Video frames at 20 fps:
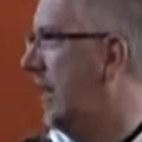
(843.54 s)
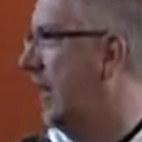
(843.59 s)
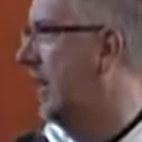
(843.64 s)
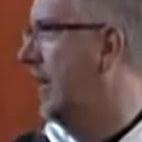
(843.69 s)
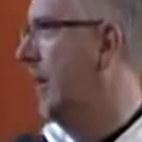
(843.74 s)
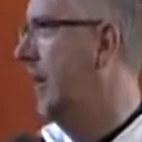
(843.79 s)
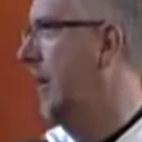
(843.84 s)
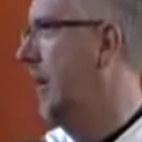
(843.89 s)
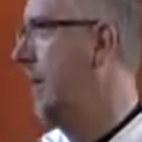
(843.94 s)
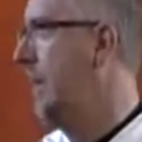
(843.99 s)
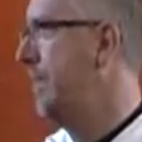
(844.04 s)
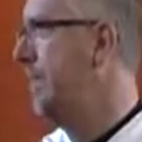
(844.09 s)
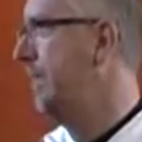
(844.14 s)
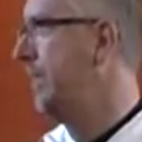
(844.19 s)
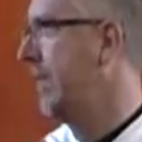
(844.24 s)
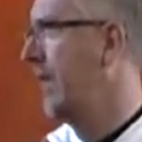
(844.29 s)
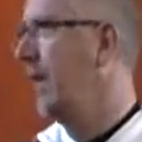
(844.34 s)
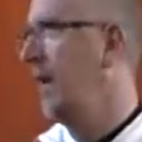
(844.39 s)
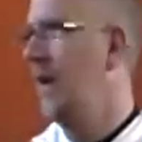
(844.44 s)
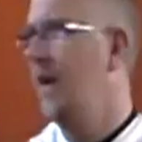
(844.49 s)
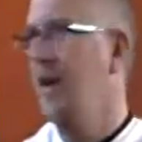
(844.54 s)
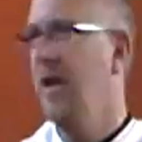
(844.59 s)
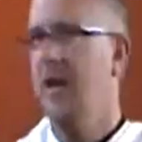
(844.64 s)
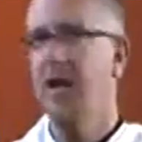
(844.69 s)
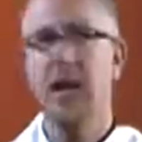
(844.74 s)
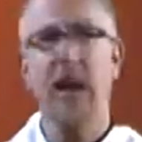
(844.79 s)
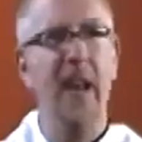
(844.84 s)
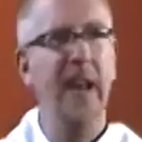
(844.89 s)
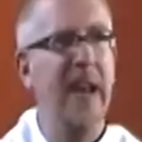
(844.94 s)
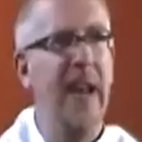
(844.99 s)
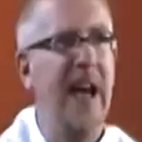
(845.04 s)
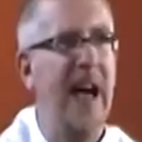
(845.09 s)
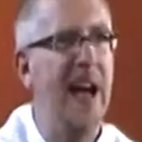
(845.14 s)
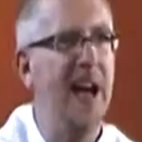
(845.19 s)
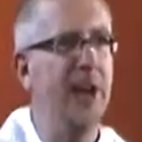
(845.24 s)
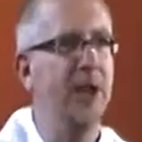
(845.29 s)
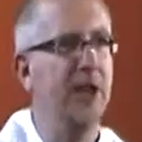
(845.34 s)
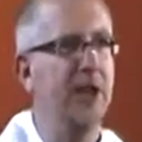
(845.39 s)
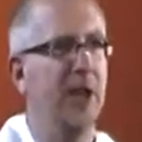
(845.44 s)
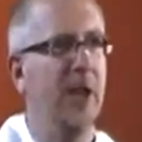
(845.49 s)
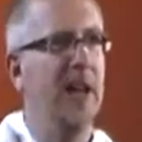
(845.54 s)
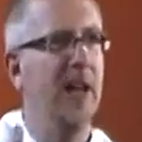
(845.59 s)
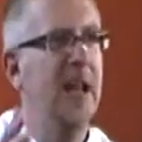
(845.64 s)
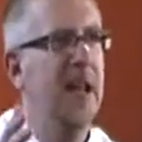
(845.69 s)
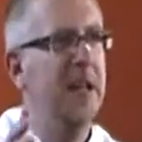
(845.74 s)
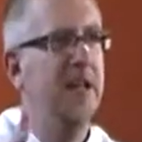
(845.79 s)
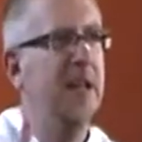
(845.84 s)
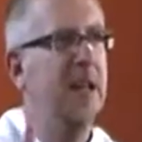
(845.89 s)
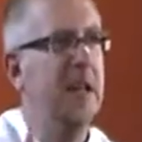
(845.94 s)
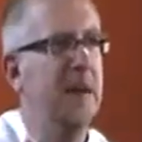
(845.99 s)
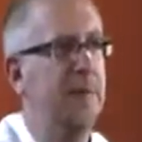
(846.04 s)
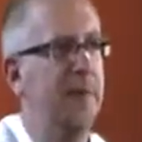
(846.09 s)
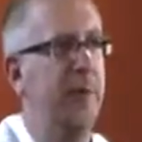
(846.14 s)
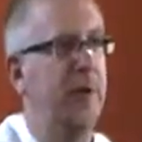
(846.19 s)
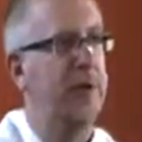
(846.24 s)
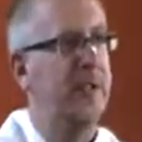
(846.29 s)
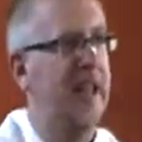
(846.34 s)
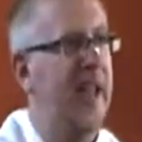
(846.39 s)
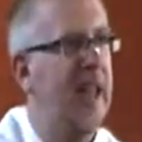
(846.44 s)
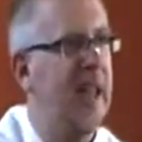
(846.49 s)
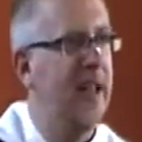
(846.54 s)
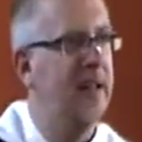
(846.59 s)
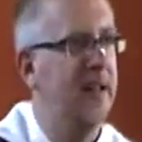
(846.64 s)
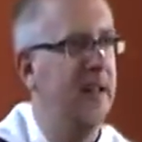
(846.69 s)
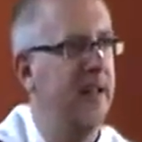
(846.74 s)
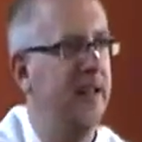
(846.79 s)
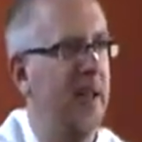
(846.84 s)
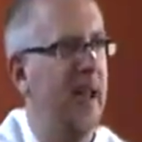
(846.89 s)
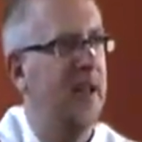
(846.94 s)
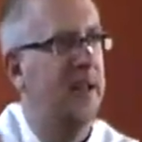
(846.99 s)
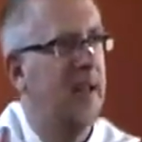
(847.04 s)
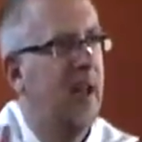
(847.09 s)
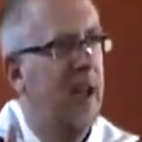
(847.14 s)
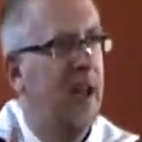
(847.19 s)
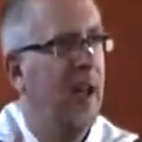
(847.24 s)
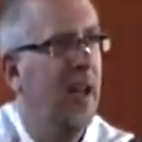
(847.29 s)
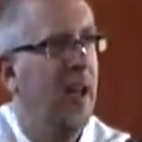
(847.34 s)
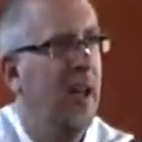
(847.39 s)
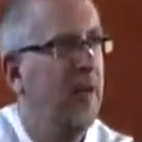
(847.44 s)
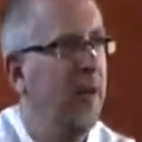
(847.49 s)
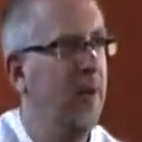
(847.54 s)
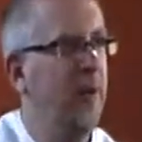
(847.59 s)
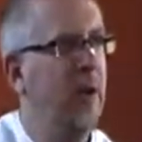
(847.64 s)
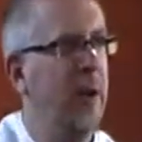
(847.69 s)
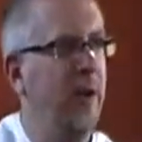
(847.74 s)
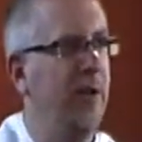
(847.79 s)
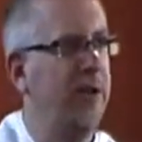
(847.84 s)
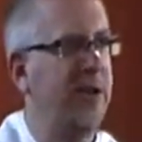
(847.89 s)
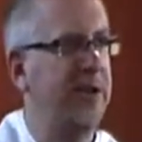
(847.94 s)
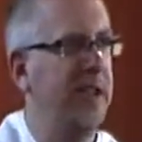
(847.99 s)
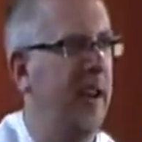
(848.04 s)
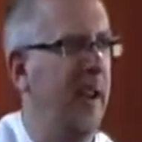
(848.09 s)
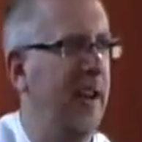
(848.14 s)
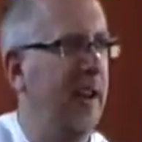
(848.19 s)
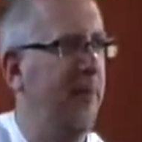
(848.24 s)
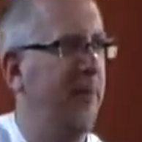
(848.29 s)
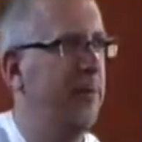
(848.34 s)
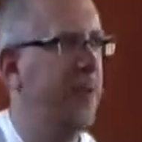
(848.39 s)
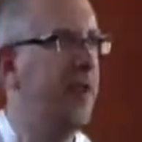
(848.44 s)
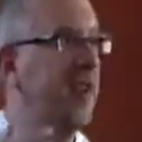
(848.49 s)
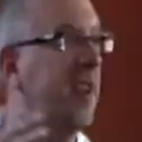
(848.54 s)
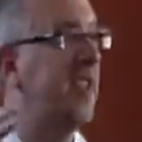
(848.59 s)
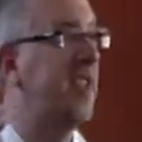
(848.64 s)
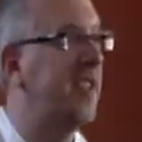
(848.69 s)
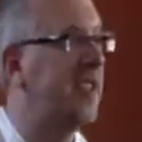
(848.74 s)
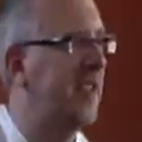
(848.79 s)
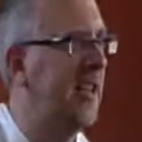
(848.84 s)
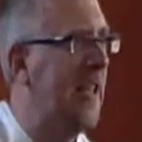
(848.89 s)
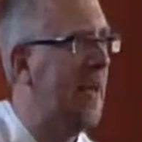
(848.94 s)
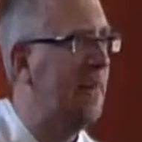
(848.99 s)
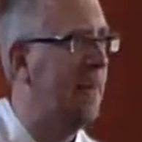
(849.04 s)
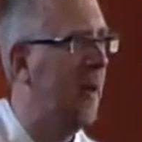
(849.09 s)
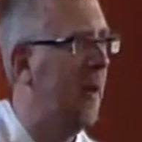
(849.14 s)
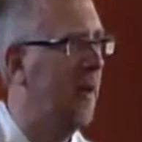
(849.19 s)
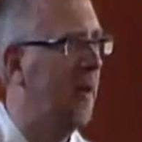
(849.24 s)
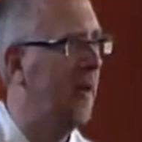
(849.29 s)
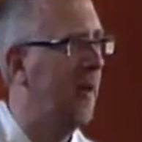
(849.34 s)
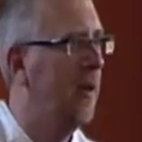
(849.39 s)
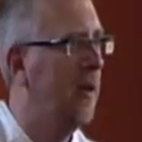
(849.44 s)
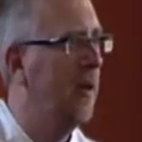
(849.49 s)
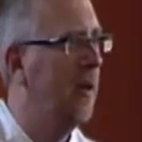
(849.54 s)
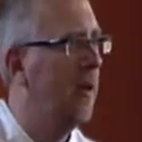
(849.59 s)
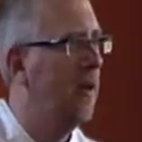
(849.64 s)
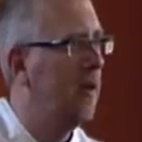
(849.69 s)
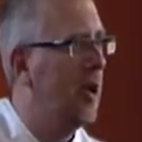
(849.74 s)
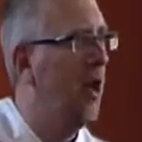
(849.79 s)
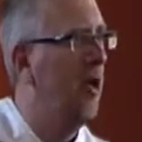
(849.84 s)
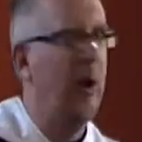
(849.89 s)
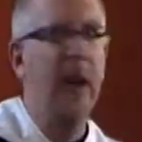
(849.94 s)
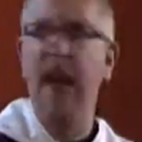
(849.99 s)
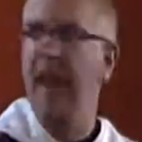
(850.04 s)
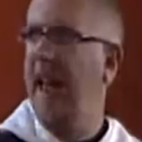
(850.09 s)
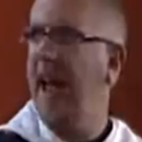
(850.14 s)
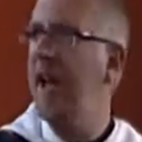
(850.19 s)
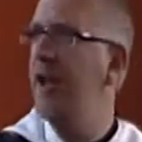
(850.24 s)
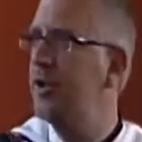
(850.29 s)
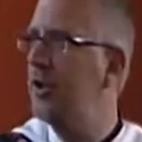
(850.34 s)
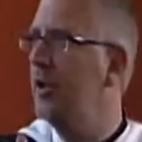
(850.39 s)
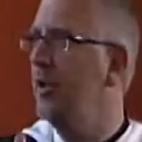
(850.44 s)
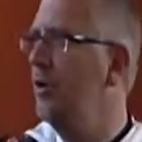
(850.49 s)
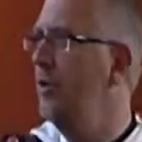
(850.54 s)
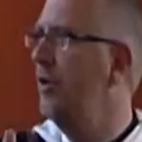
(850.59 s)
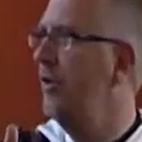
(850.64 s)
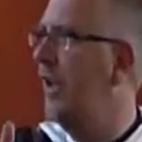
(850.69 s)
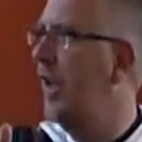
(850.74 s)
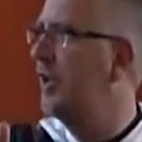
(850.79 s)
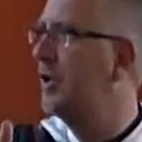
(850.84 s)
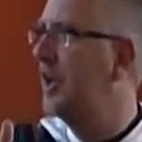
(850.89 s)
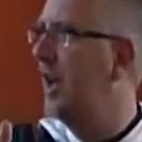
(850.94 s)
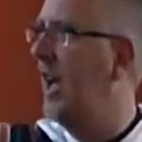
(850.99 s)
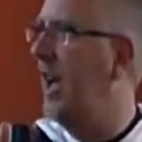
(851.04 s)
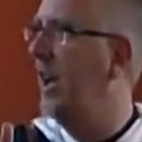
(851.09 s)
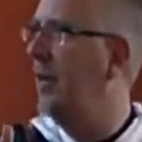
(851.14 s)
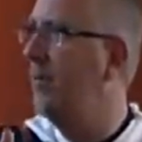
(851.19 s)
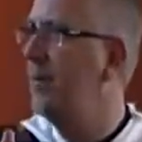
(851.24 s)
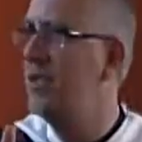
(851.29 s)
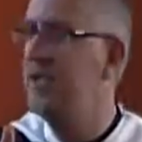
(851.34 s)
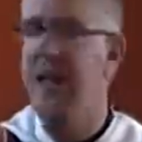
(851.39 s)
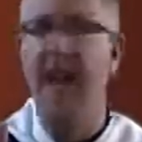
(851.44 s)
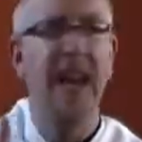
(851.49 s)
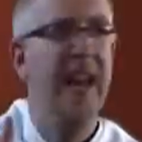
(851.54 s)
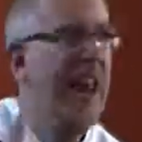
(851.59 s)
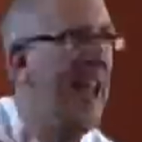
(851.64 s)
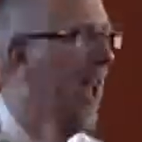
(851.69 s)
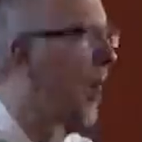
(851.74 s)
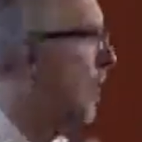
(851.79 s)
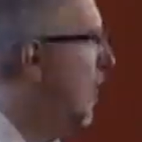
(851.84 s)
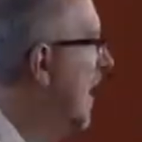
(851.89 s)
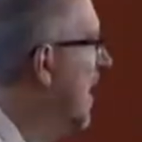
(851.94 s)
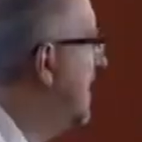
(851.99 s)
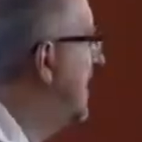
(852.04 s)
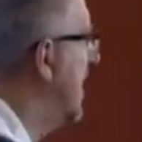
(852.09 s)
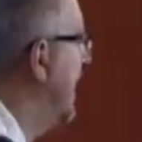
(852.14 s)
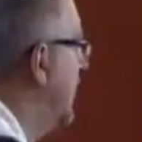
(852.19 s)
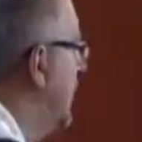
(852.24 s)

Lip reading: real. Elijah didn't pretend that the widow's son was just sleeping. No, Elijah knew that child was dead. And what